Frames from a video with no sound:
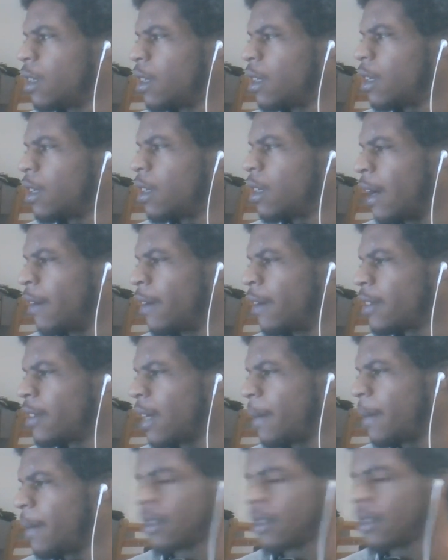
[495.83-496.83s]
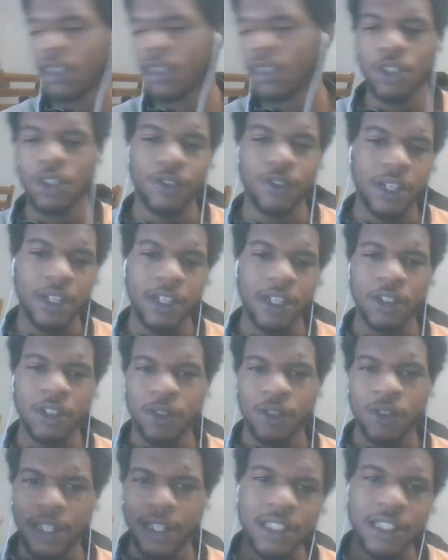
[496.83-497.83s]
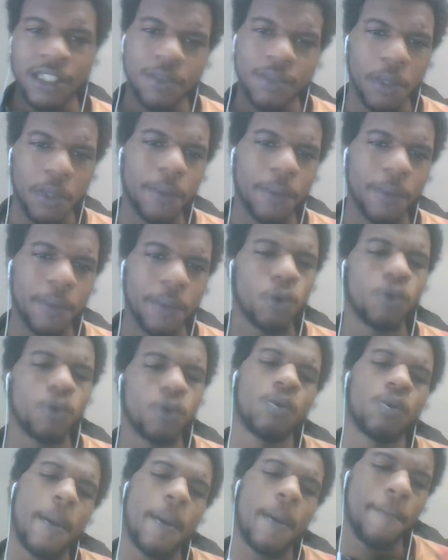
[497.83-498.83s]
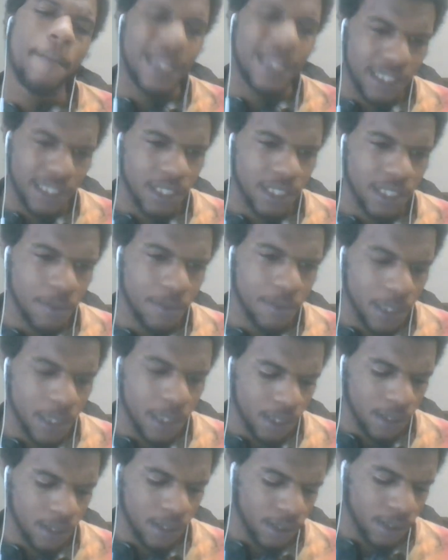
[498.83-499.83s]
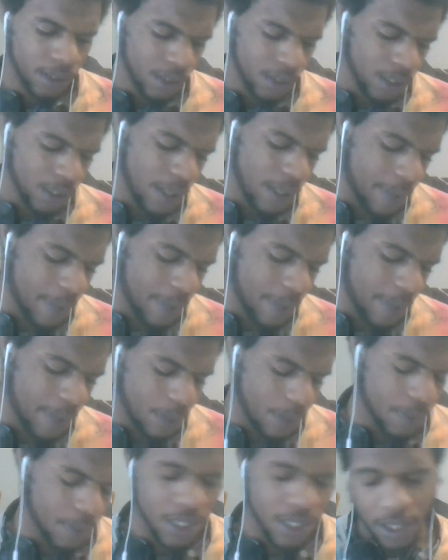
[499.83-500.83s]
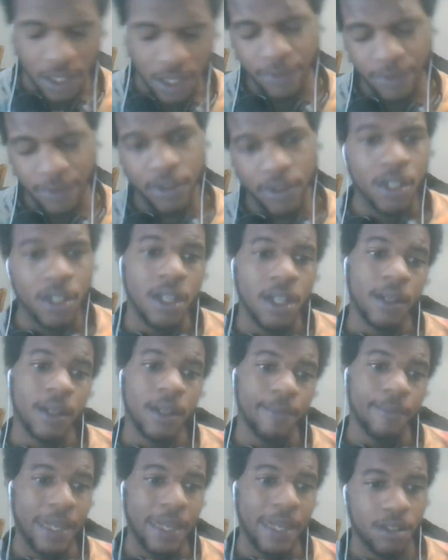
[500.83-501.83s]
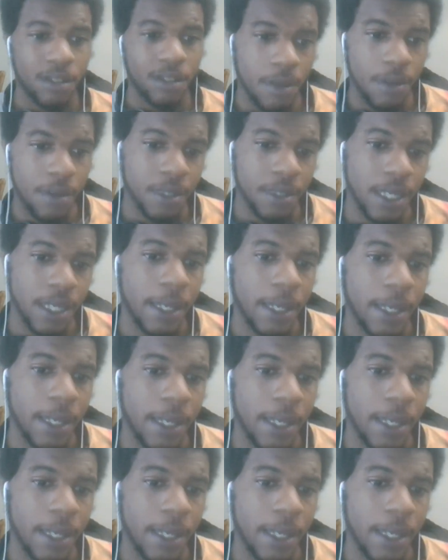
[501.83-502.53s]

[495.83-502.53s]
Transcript: Every time I turn around, it's people messaging me about dumb stuff. Back to what I was saying.